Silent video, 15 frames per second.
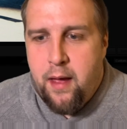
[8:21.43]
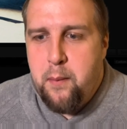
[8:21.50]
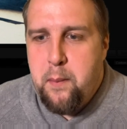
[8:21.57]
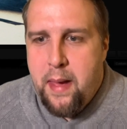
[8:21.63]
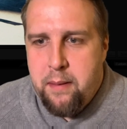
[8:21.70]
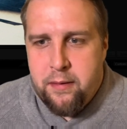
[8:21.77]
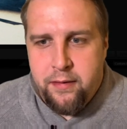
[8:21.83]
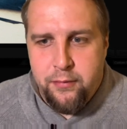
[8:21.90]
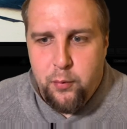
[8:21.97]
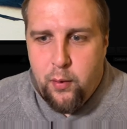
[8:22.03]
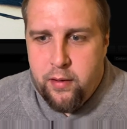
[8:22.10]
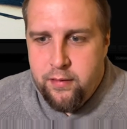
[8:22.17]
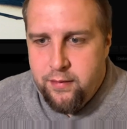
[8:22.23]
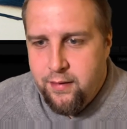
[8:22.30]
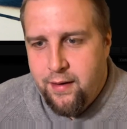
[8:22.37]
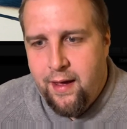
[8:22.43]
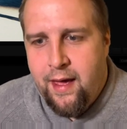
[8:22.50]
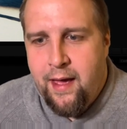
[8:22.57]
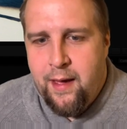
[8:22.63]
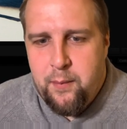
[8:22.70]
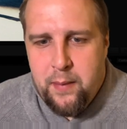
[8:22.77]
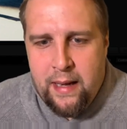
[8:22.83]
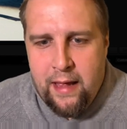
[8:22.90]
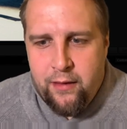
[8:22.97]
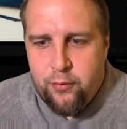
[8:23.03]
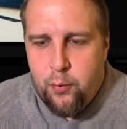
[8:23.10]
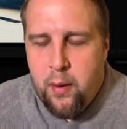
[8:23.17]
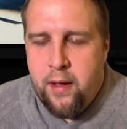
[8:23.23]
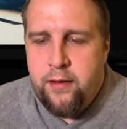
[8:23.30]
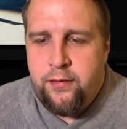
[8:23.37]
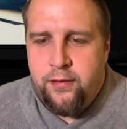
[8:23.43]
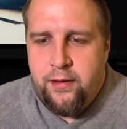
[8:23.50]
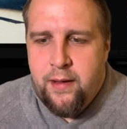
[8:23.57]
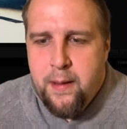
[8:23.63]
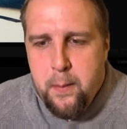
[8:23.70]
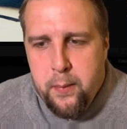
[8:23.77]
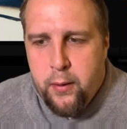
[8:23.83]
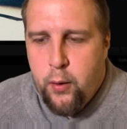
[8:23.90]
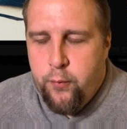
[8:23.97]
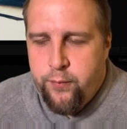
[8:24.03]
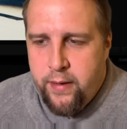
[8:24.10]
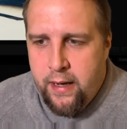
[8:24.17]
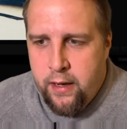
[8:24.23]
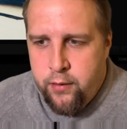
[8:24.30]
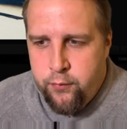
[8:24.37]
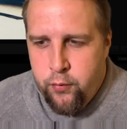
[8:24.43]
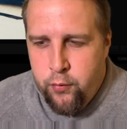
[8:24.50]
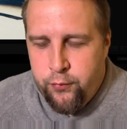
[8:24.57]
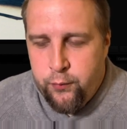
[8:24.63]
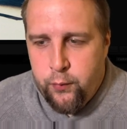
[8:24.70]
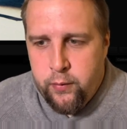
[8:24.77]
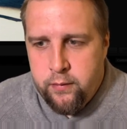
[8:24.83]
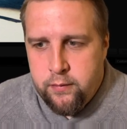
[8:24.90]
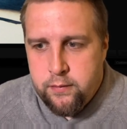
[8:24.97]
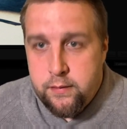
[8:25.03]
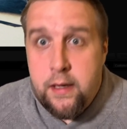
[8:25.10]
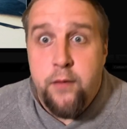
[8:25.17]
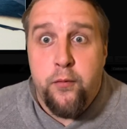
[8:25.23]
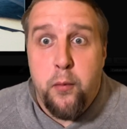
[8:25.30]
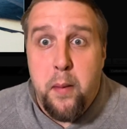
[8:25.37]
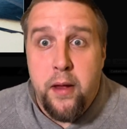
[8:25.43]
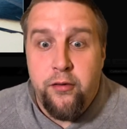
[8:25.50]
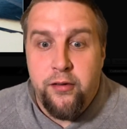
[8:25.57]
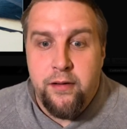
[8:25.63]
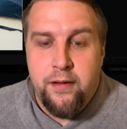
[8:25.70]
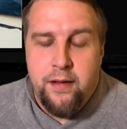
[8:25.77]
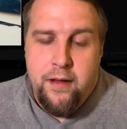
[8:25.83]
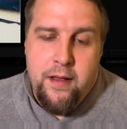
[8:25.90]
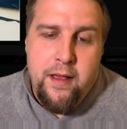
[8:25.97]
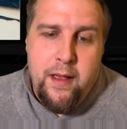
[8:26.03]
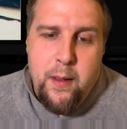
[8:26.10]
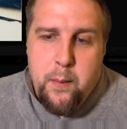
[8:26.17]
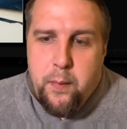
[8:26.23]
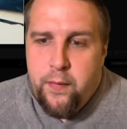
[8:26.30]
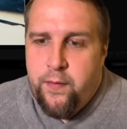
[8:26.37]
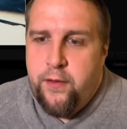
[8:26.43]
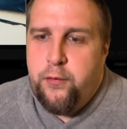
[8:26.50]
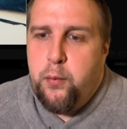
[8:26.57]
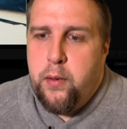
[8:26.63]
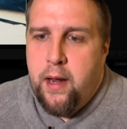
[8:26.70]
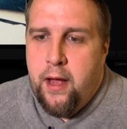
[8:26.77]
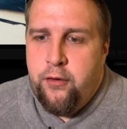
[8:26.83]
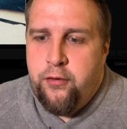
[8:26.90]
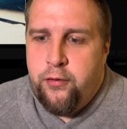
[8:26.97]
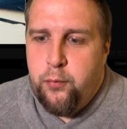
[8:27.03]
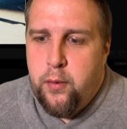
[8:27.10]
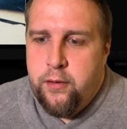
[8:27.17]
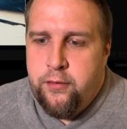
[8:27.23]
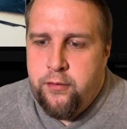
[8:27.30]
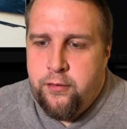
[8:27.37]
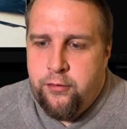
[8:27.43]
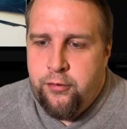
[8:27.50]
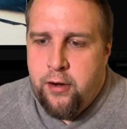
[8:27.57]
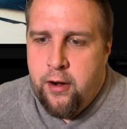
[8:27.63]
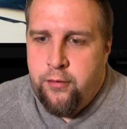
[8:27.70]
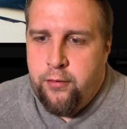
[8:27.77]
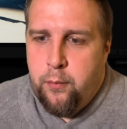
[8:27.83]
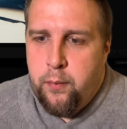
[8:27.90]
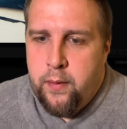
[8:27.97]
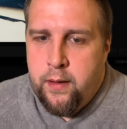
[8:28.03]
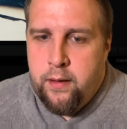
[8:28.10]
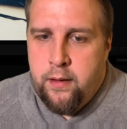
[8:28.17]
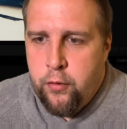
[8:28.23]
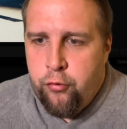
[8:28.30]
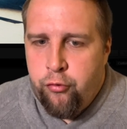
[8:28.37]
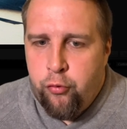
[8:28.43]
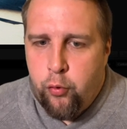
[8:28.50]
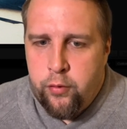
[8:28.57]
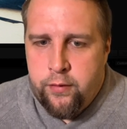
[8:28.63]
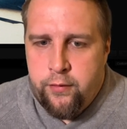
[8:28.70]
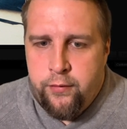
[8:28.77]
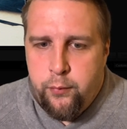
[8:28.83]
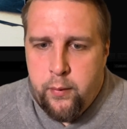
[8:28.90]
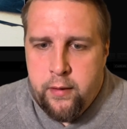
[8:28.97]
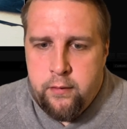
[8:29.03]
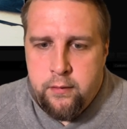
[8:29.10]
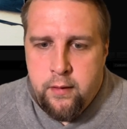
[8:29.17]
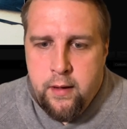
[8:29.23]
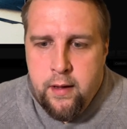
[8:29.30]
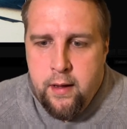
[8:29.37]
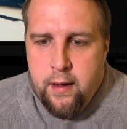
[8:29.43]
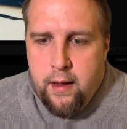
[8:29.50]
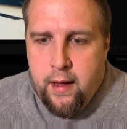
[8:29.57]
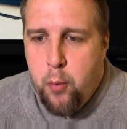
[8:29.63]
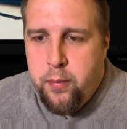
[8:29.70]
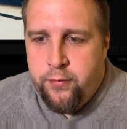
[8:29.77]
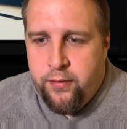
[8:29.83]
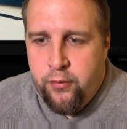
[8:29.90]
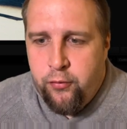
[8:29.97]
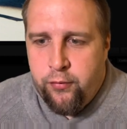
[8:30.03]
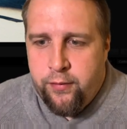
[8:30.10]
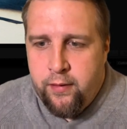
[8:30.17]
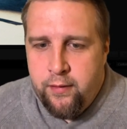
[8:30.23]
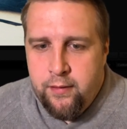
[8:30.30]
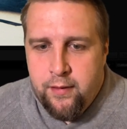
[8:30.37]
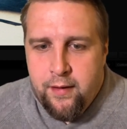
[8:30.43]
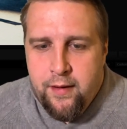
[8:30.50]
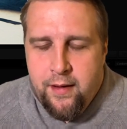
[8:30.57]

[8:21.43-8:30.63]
mammoth one lengthwise, but hopefully a lot of useful information. But this one, I just wanted to share something short and sweet. Hope it's interesting,